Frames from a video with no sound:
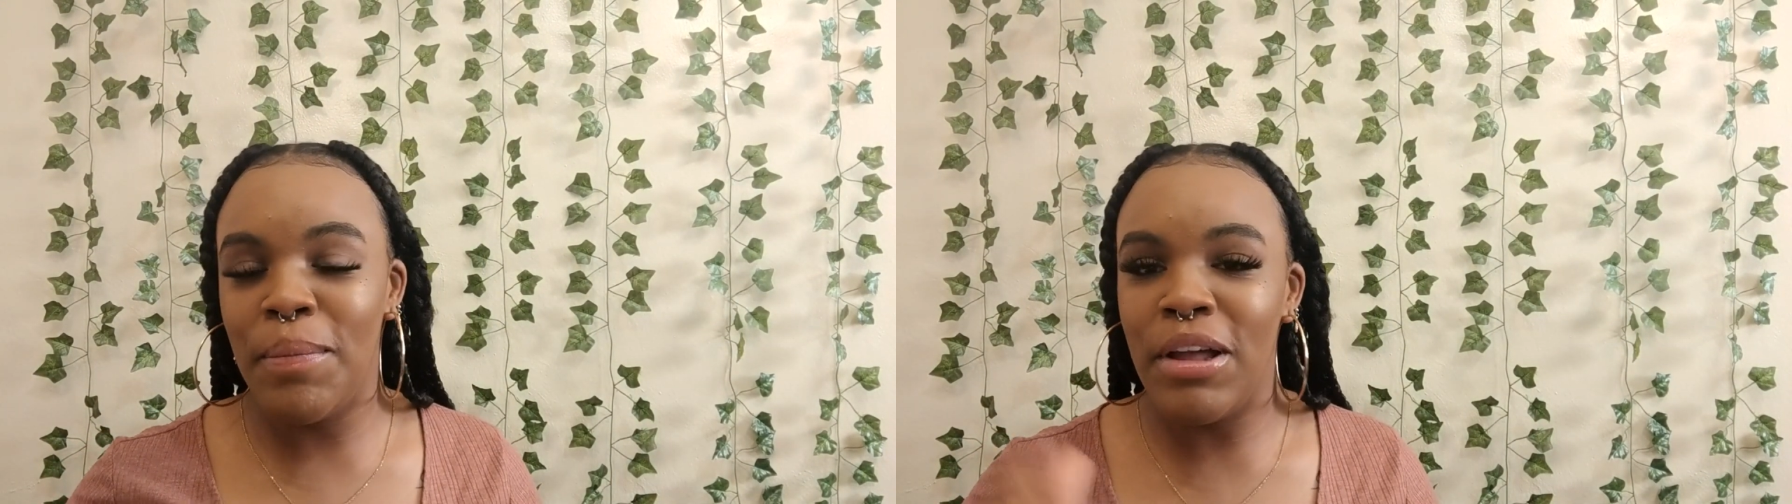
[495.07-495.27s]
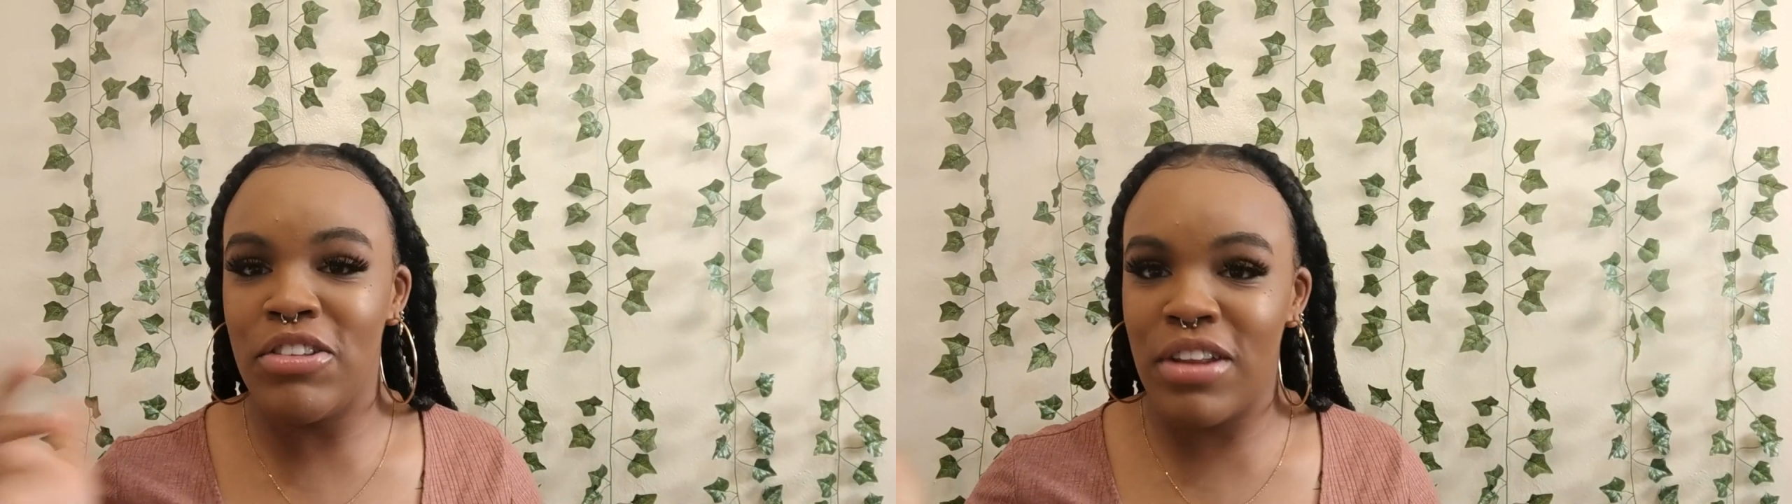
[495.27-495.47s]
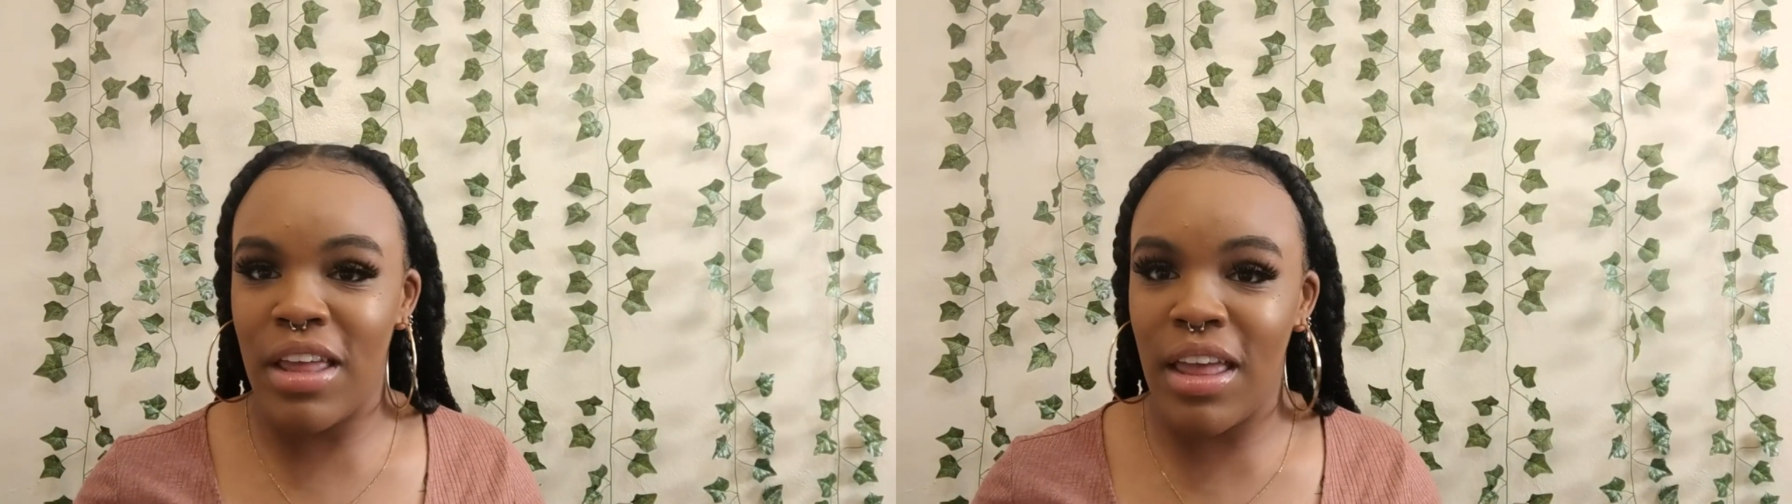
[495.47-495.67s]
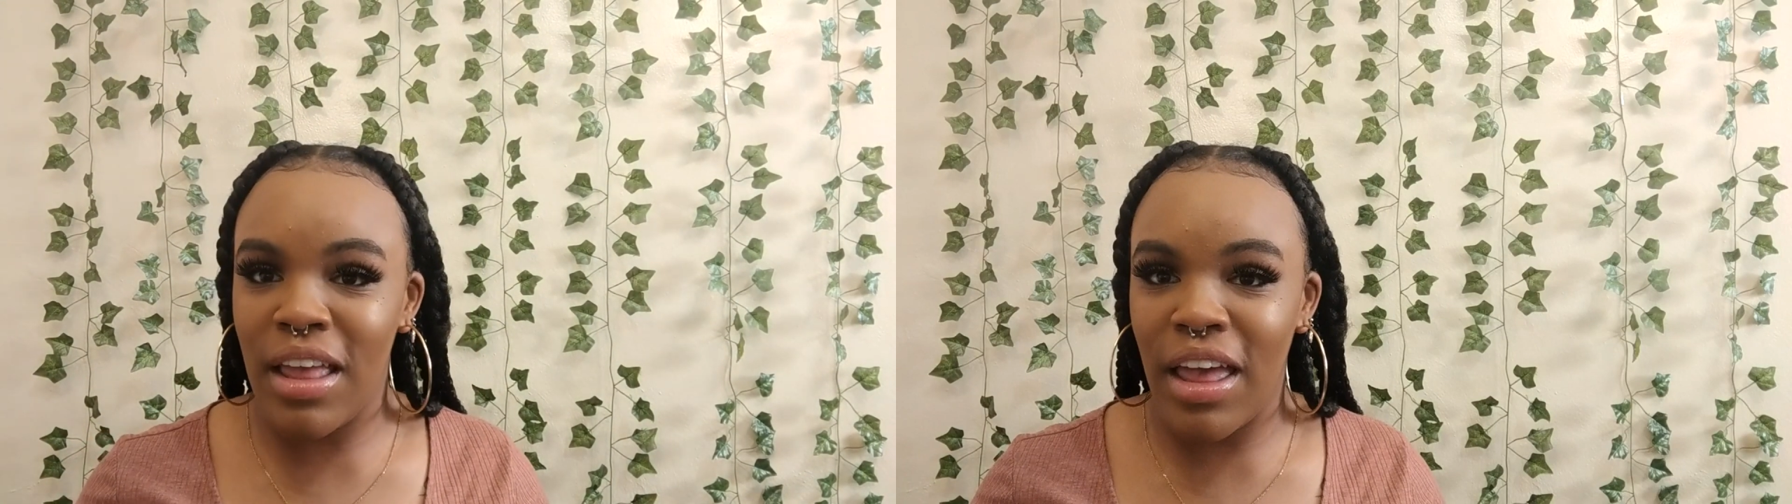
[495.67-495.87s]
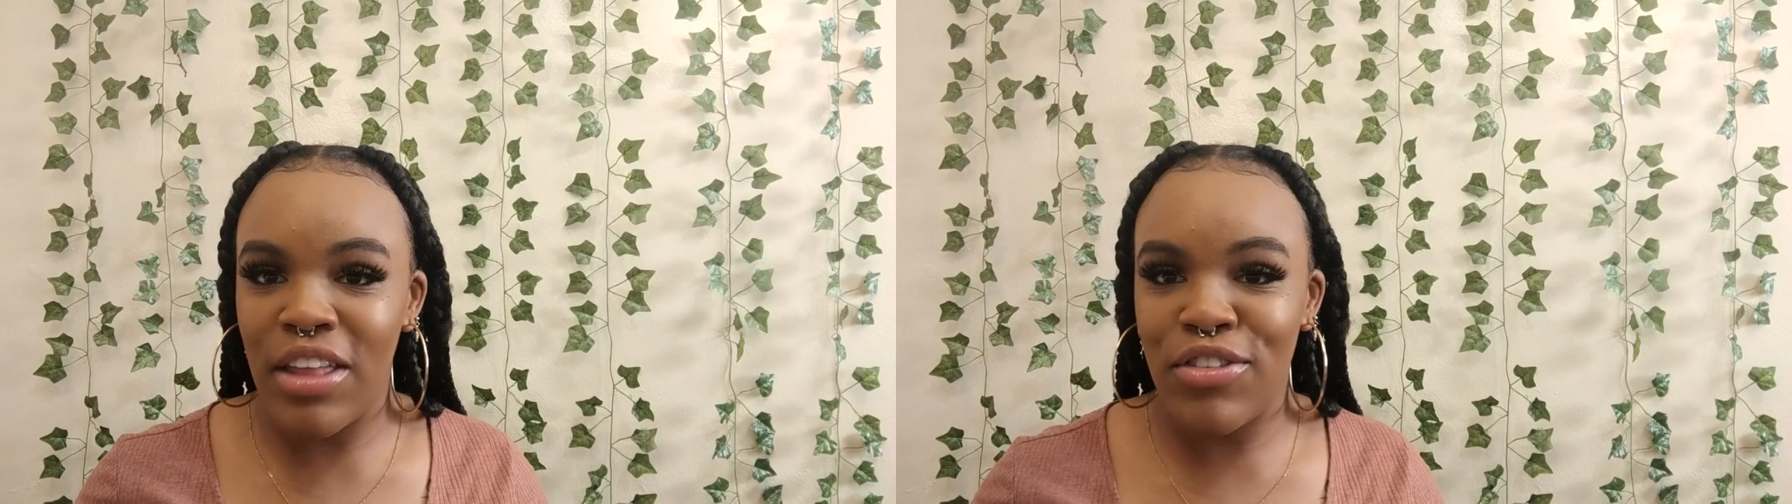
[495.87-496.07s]
budgeting
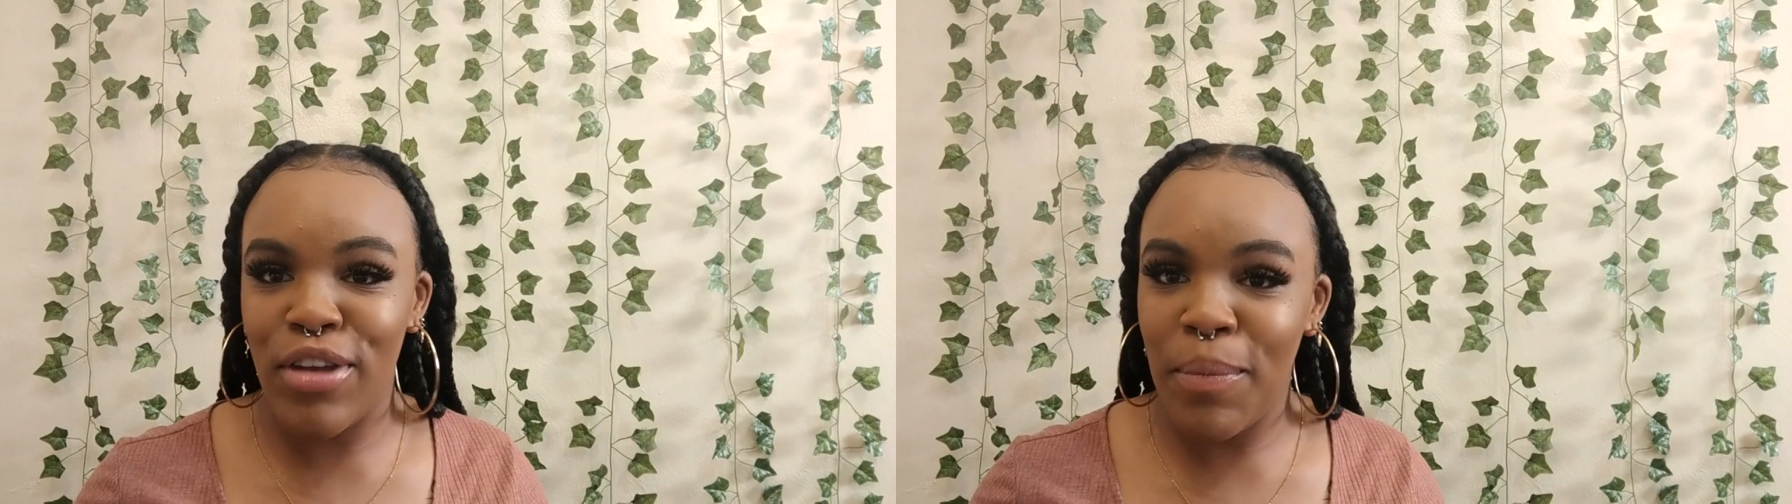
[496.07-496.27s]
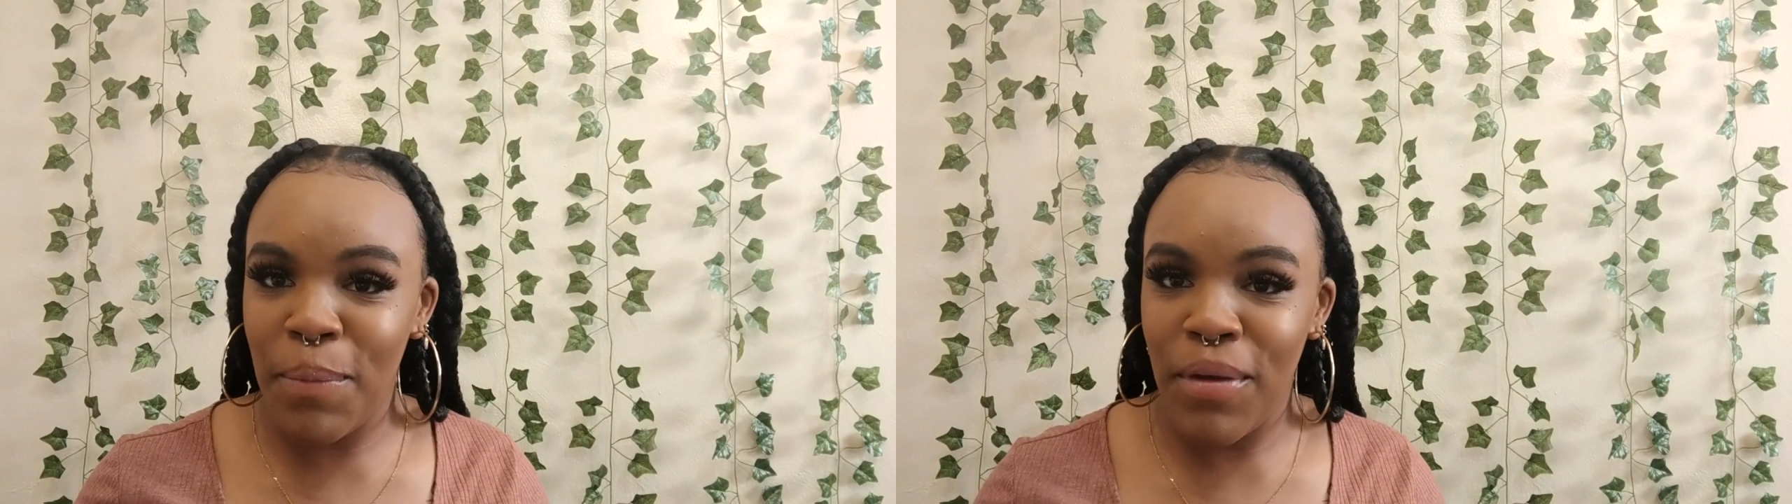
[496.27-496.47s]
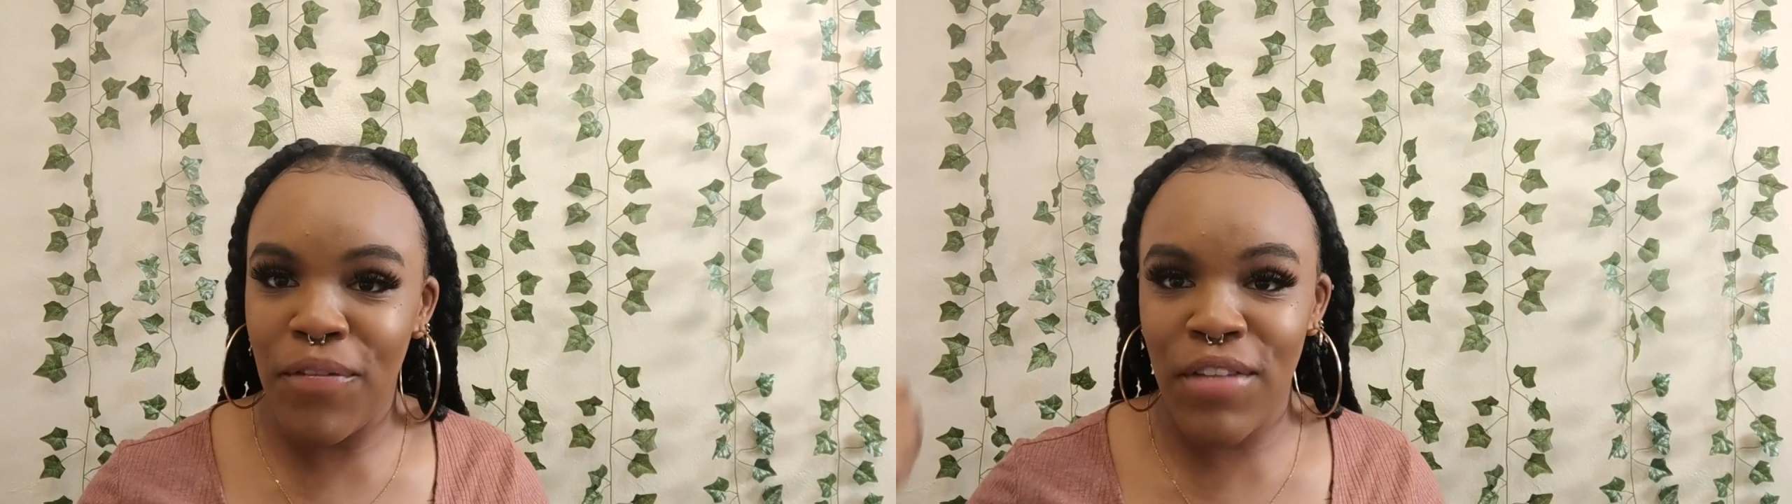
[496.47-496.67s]
a trip